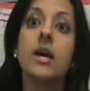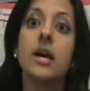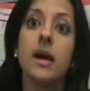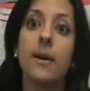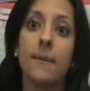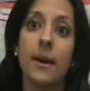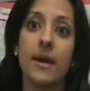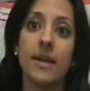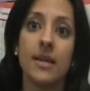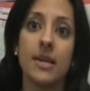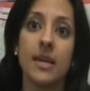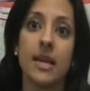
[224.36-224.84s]

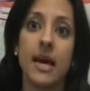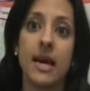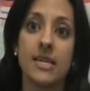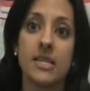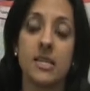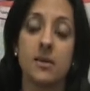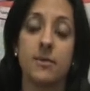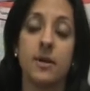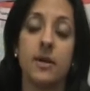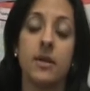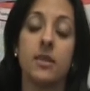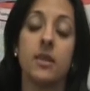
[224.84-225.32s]
Commended
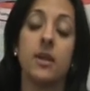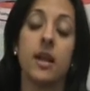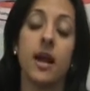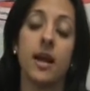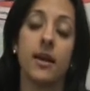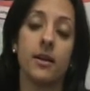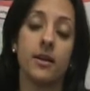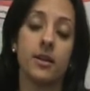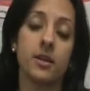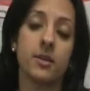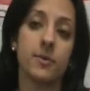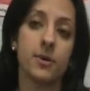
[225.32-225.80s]
has to be in the
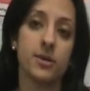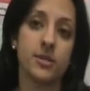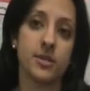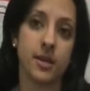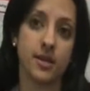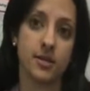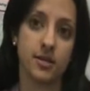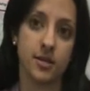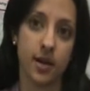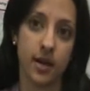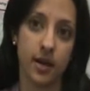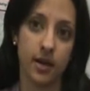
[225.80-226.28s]
90th
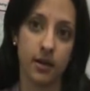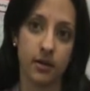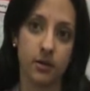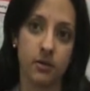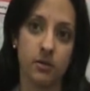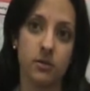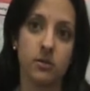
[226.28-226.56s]
percentile.